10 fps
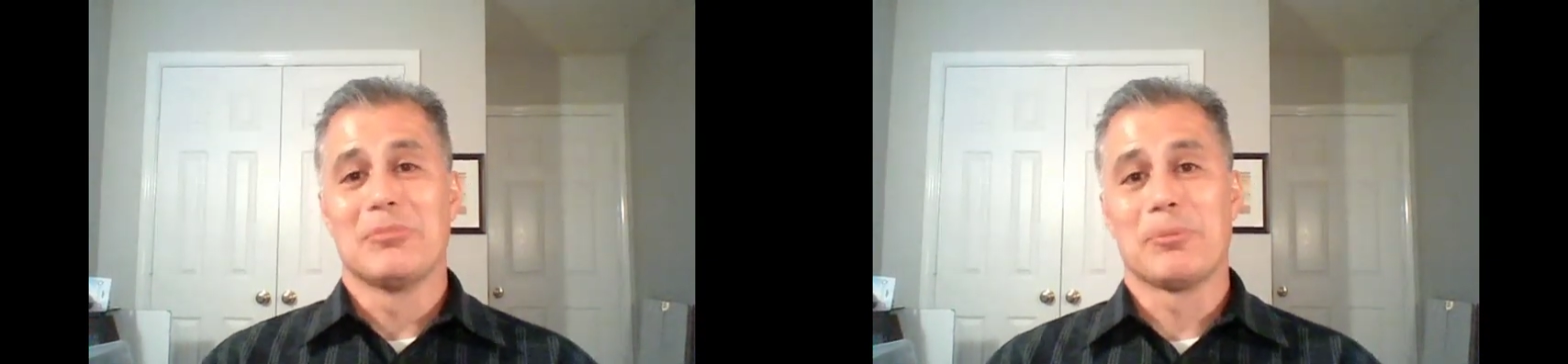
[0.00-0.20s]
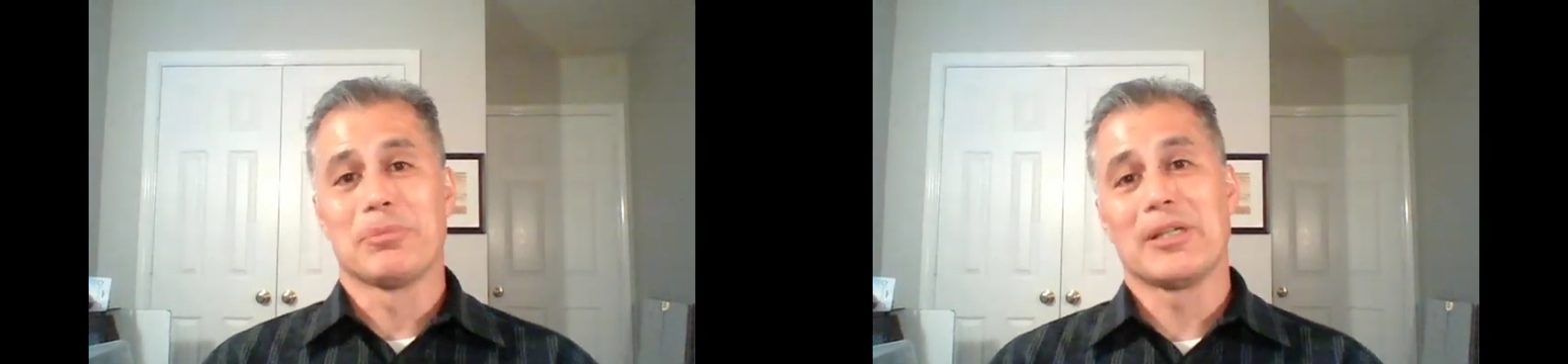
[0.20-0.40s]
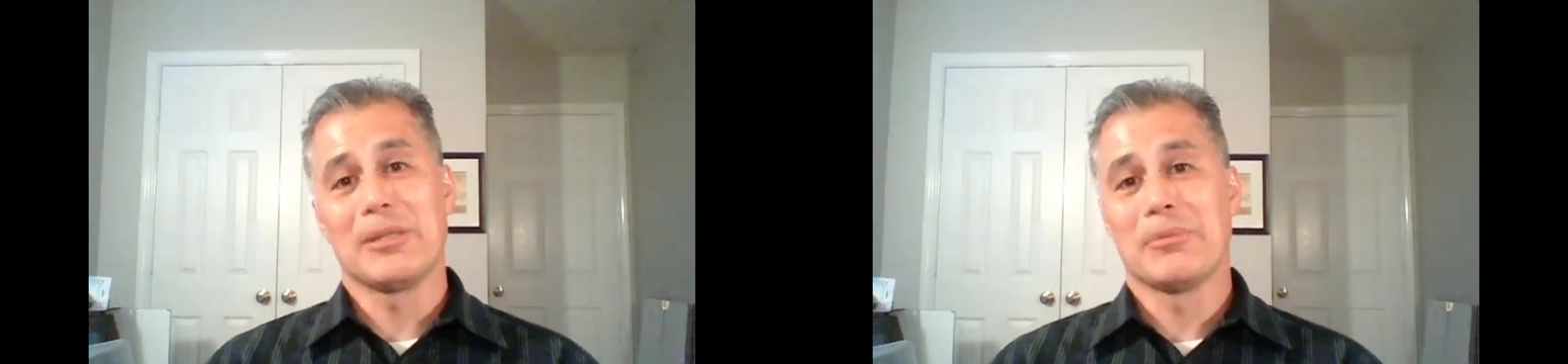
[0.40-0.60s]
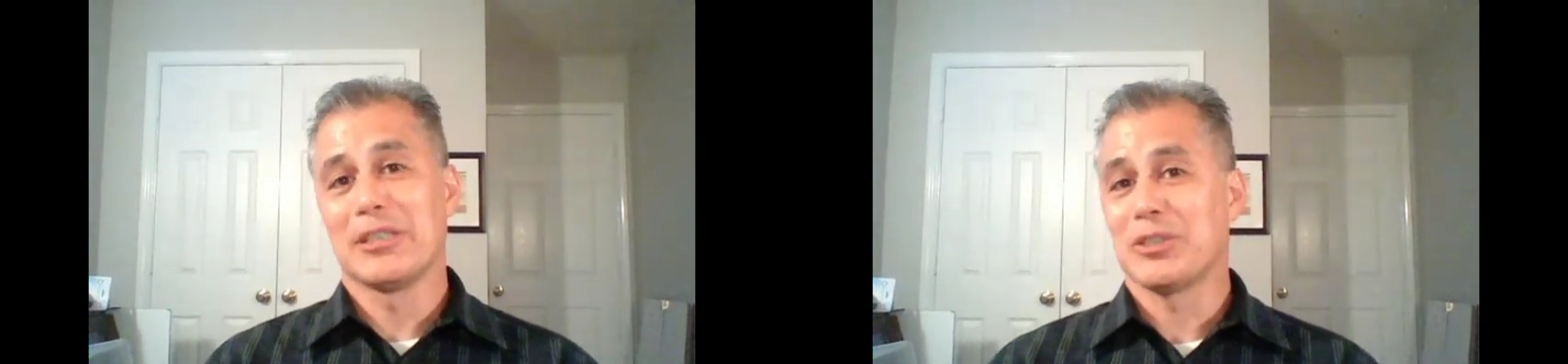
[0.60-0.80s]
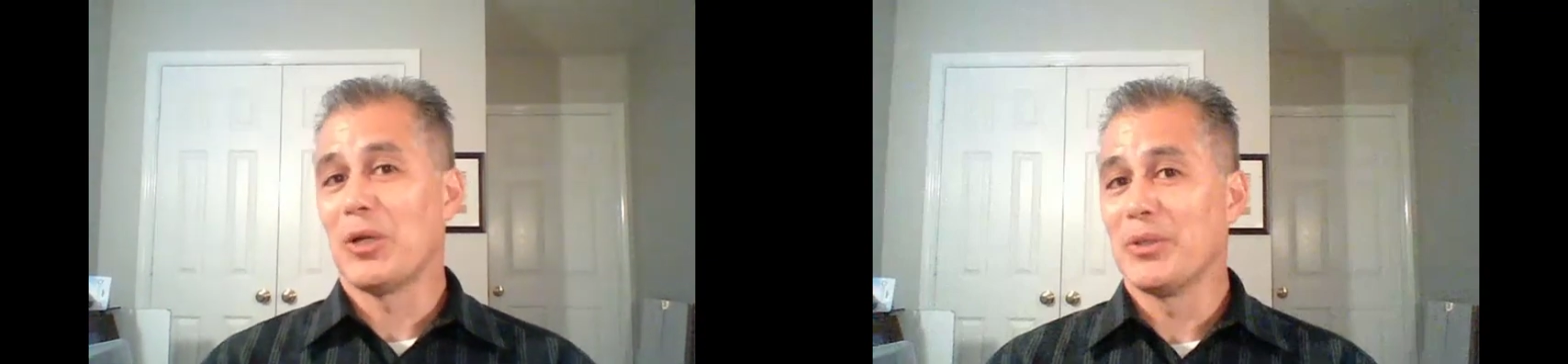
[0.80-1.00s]
But pretty
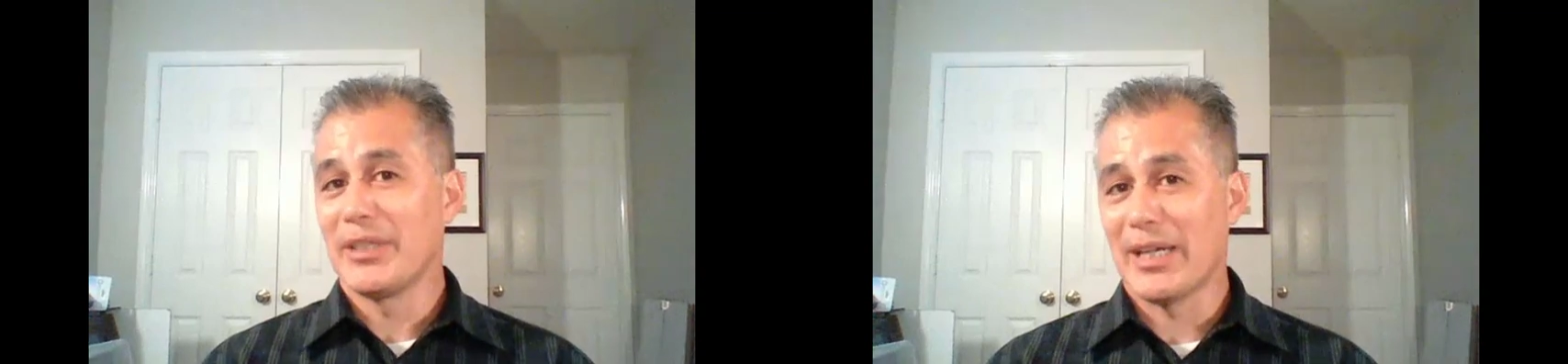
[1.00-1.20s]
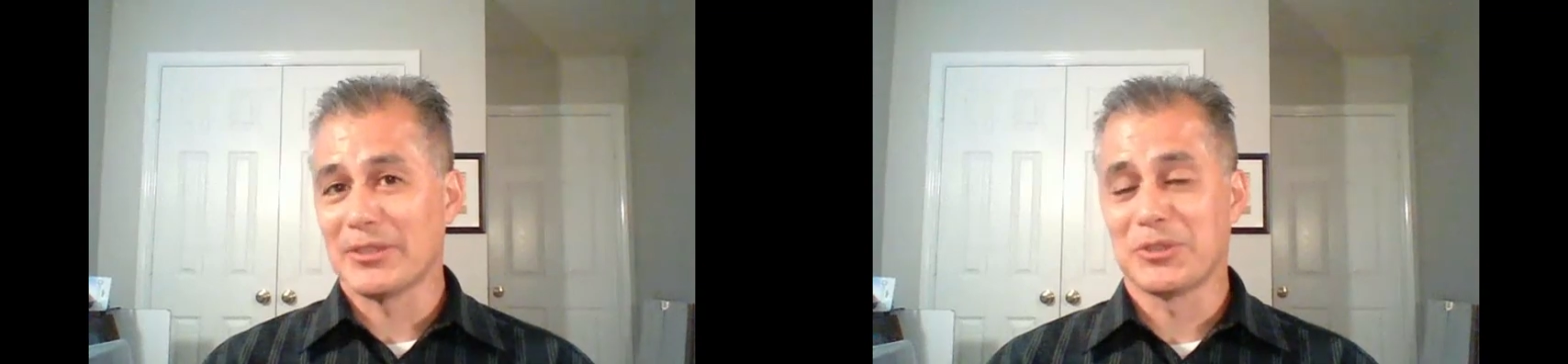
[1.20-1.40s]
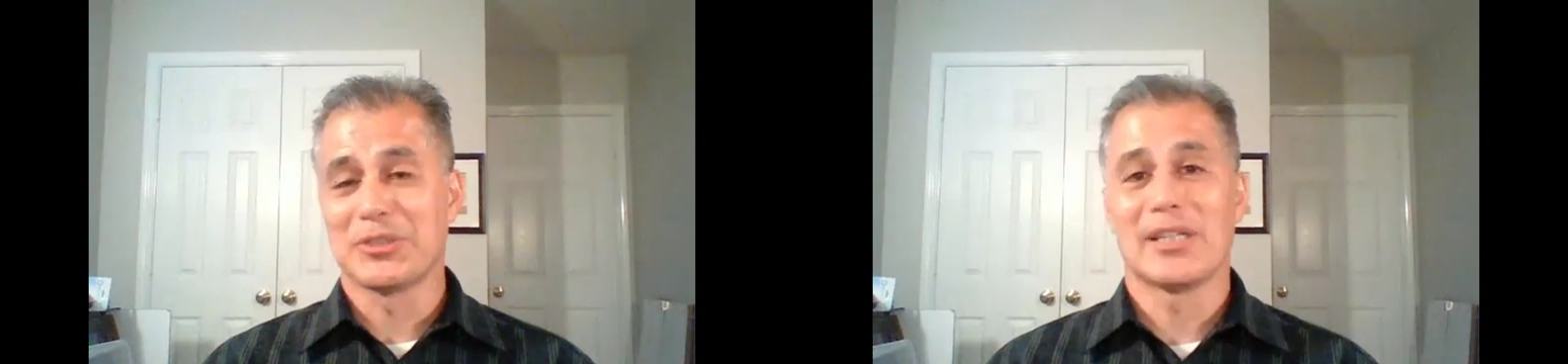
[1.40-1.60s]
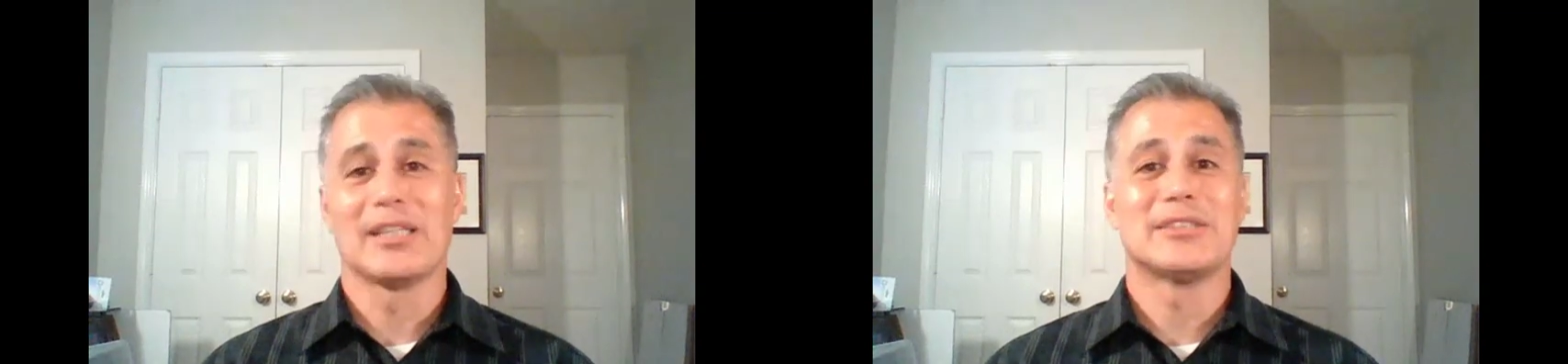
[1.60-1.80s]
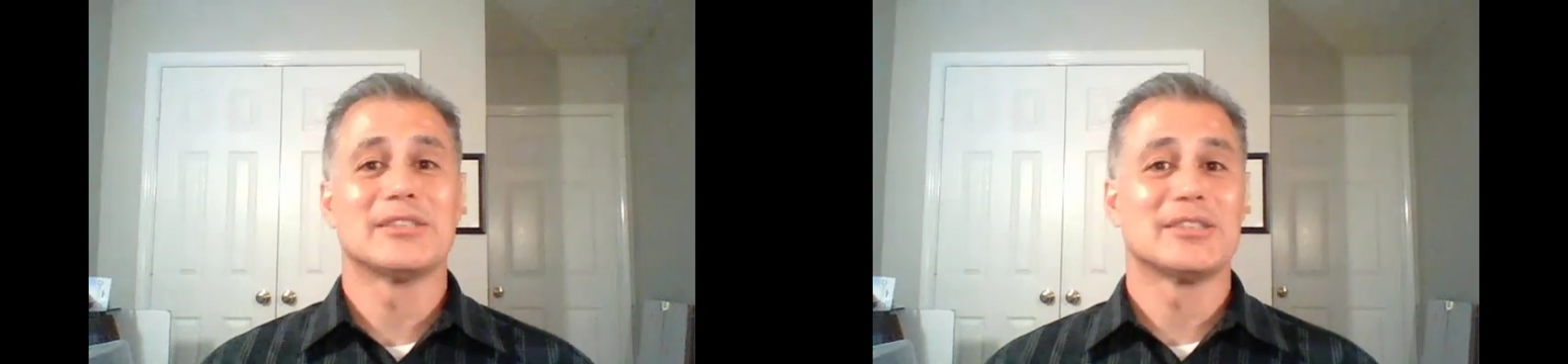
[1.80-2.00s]
much all the
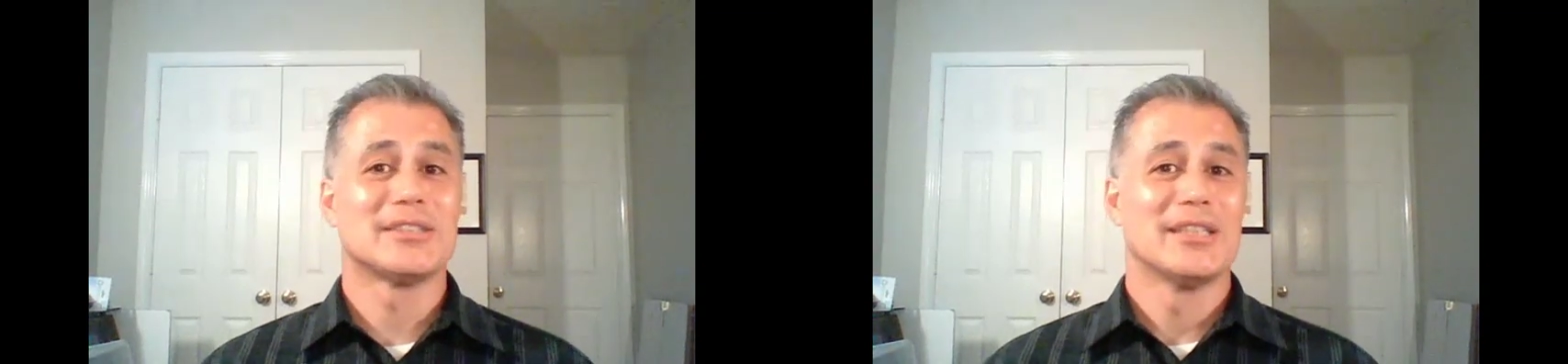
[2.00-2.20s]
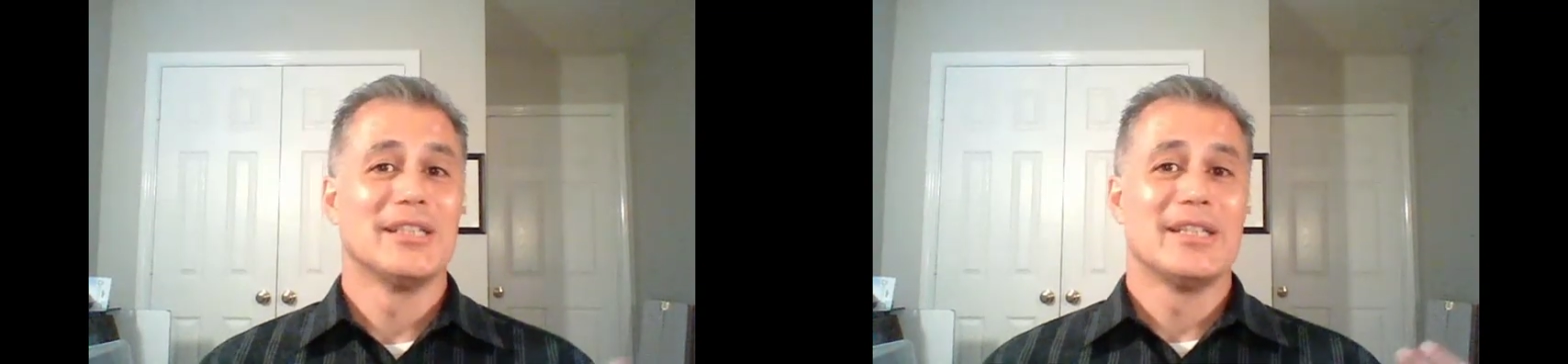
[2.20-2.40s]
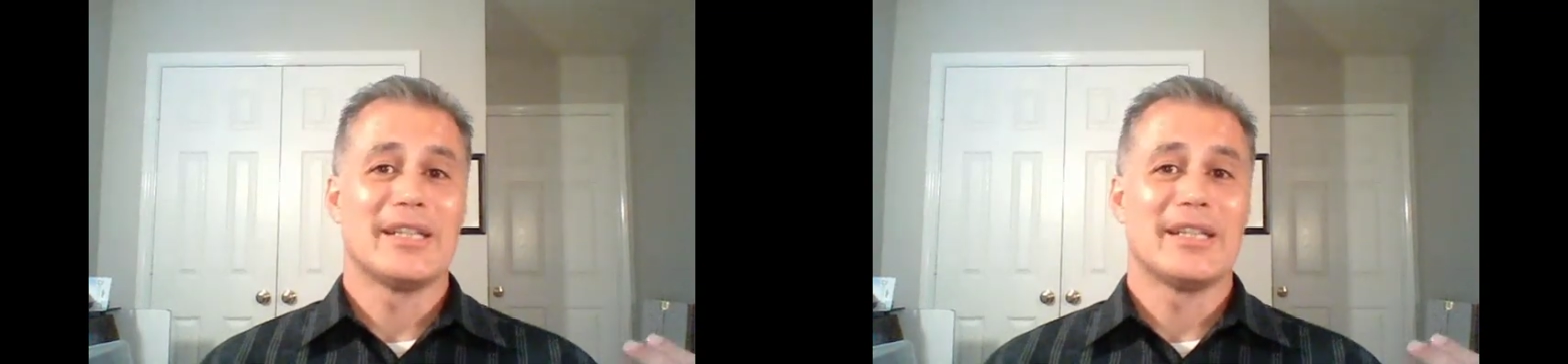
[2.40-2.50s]
exercises